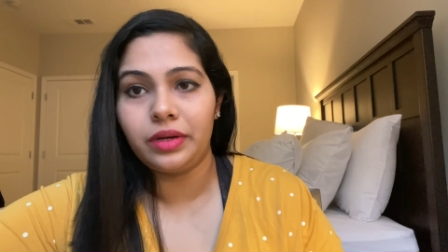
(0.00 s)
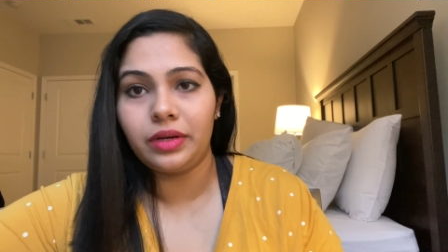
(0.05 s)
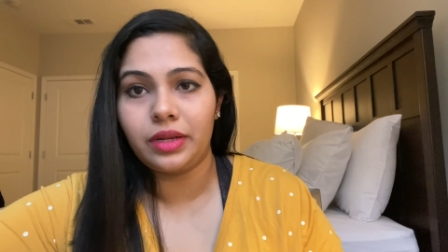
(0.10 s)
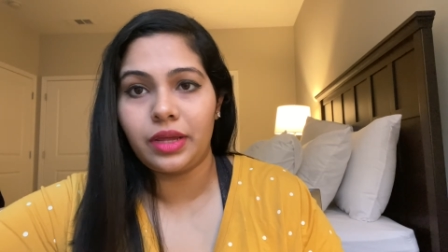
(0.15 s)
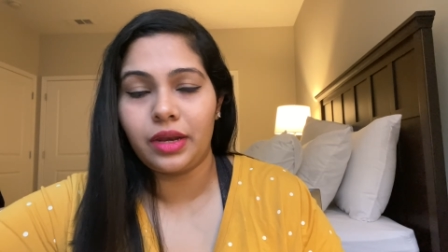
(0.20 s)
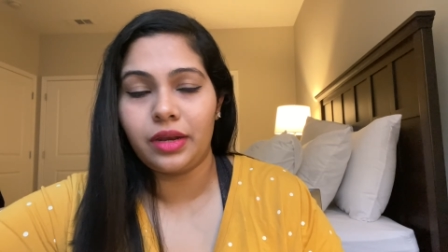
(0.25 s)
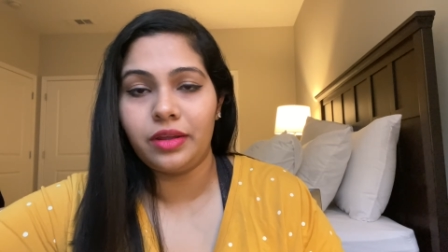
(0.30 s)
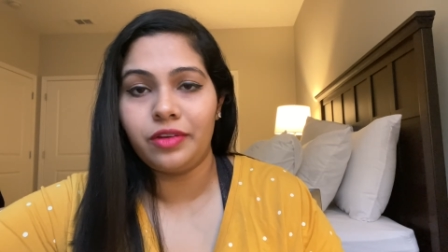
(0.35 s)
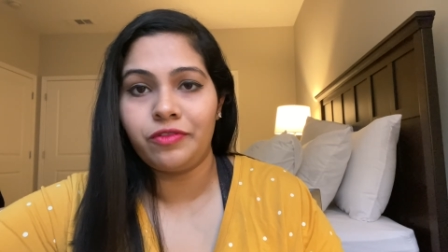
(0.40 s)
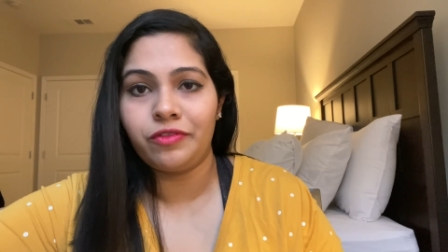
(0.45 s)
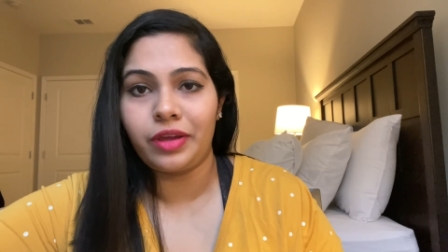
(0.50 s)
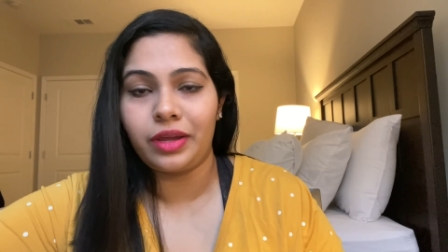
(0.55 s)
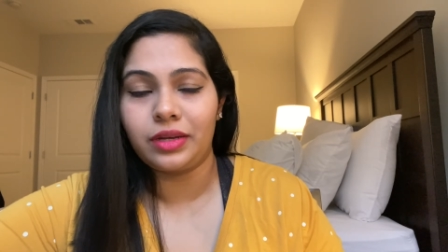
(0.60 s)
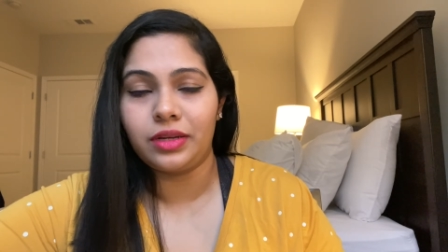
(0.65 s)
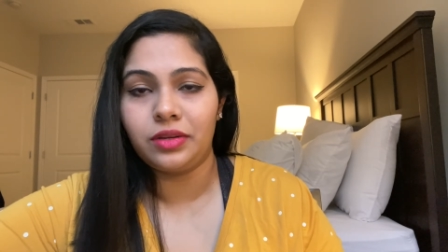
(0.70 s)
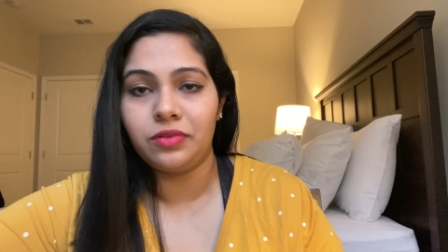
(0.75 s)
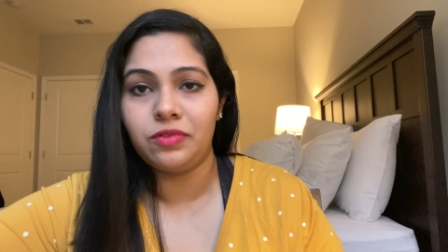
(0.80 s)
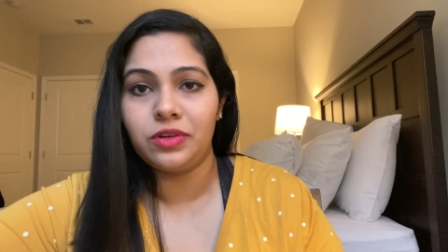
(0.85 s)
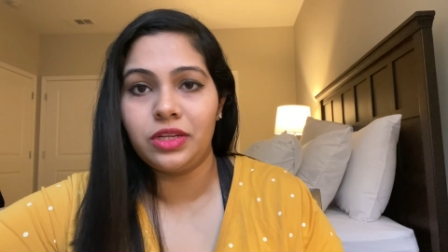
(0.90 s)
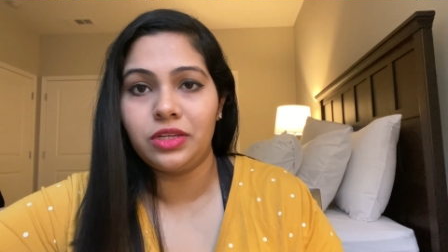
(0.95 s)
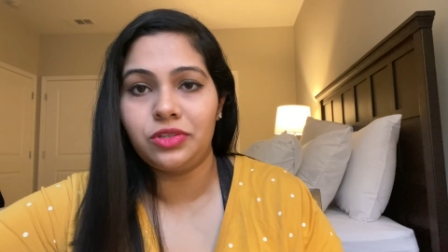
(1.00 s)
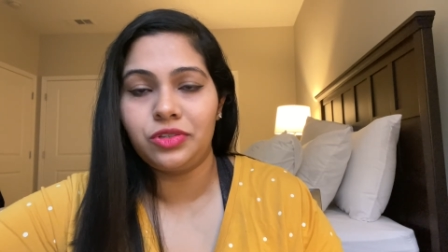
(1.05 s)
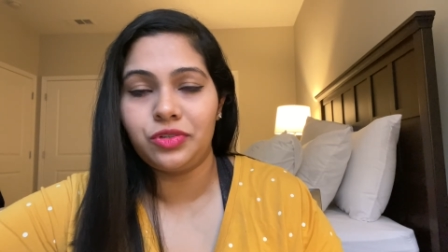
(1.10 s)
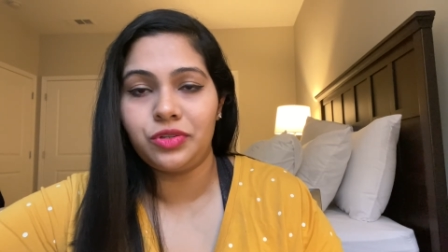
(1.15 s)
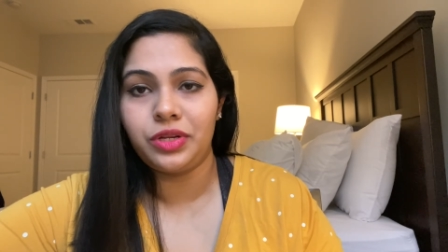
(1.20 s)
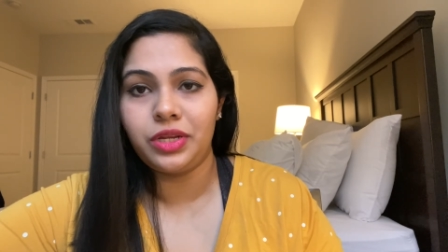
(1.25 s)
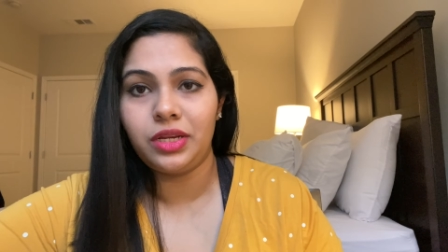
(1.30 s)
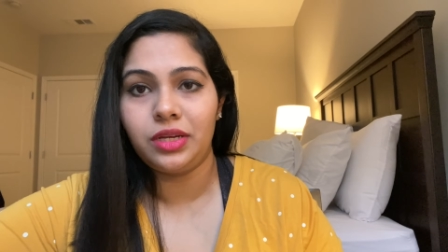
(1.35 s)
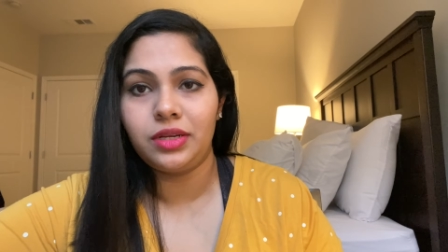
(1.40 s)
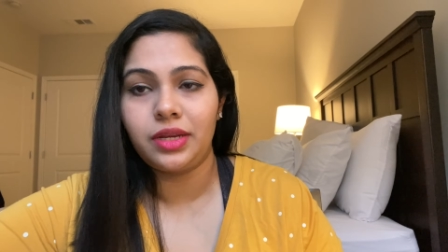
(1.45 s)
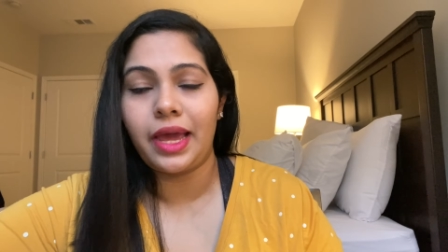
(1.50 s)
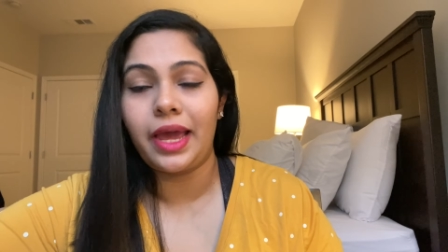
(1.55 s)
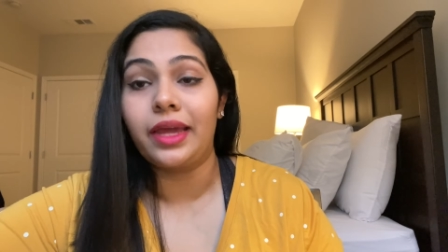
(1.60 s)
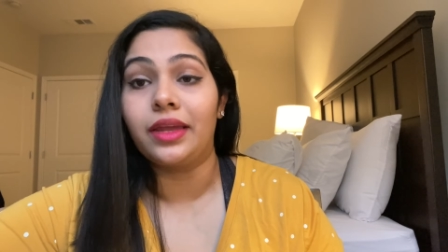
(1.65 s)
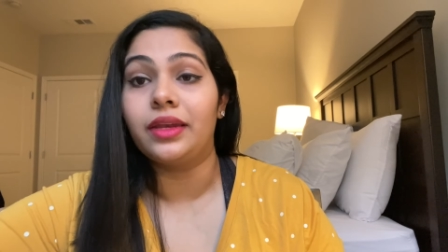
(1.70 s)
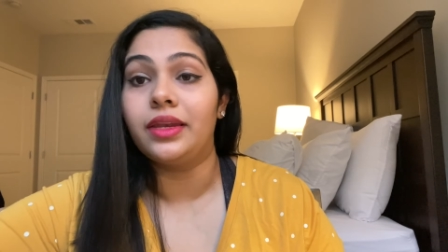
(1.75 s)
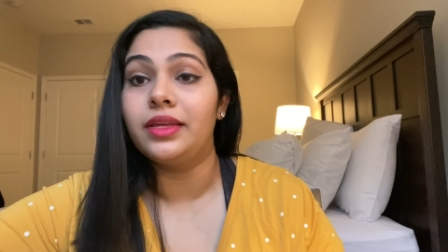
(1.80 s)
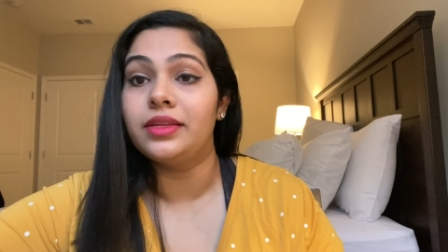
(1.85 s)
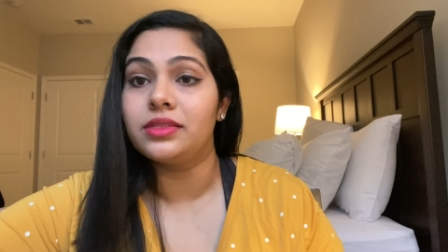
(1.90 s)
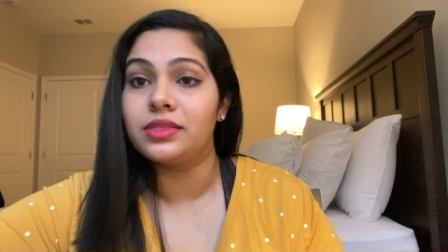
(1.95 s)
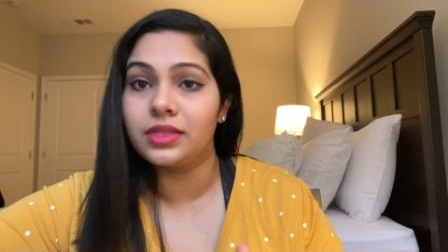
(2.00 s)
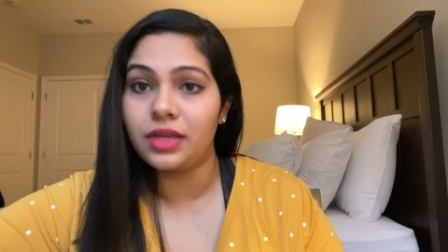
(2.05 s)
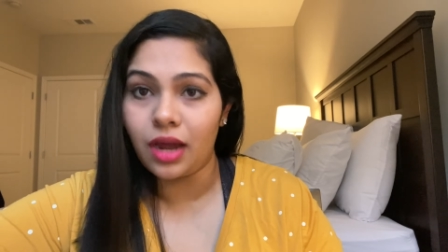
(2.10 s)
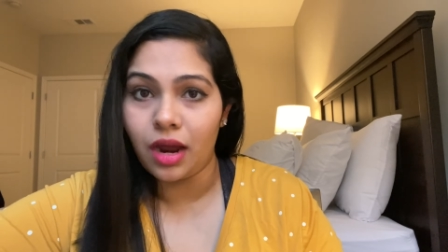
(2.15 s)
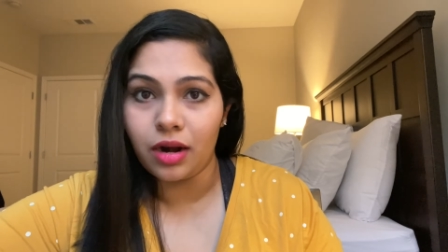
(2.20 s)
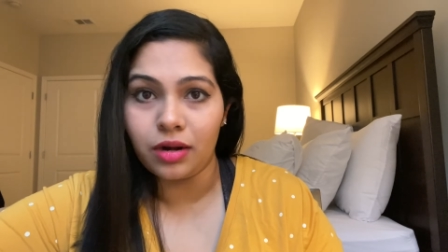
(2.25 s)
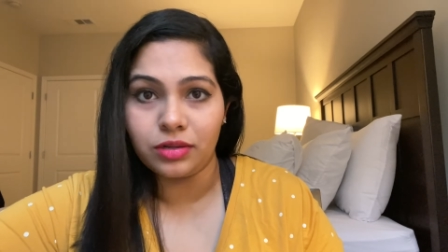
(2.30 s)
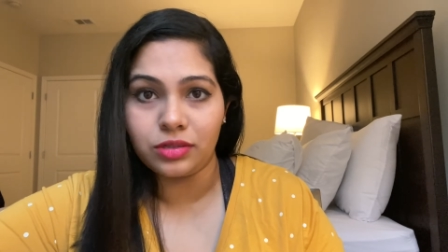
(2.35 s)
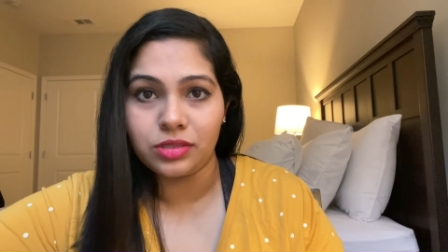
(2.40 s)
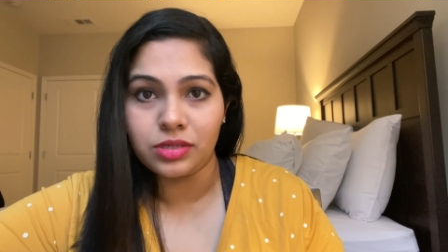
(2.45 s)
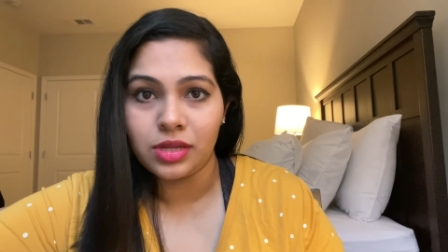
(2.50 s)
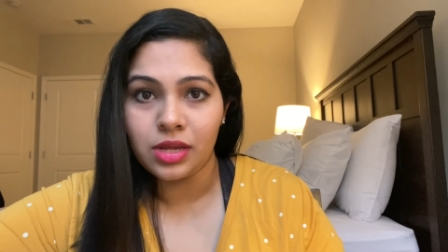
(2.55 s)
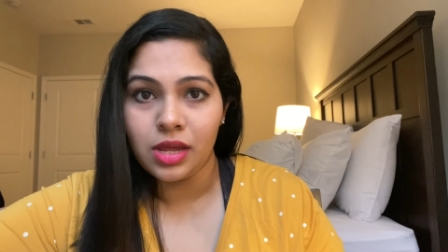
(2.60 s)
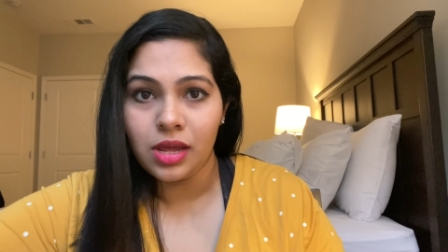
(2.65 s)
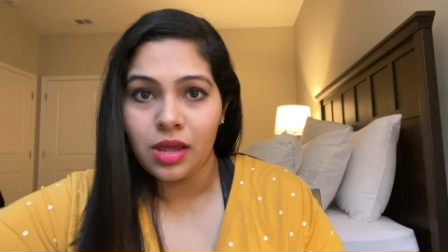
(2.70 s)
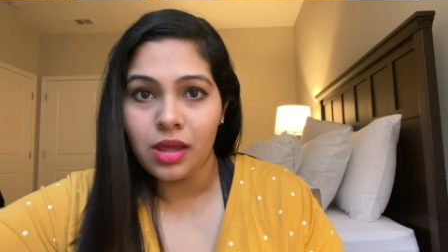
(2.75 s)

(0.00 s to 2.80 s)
it can effectively treat acne scars.